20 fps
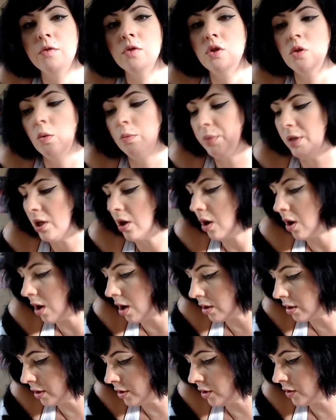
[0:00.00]
Don't be hard
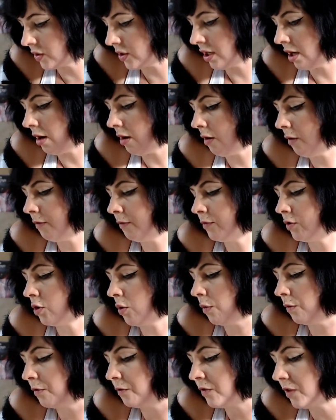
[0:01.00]
on yourself.
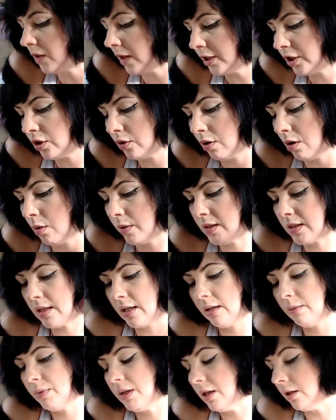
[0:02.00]
Don't feel like you're always going
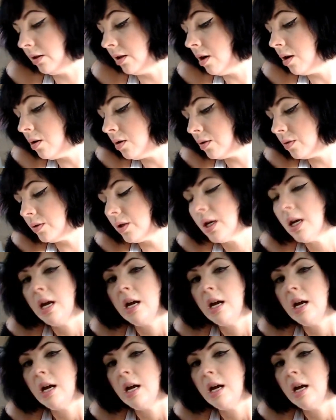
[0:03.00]
to be alone,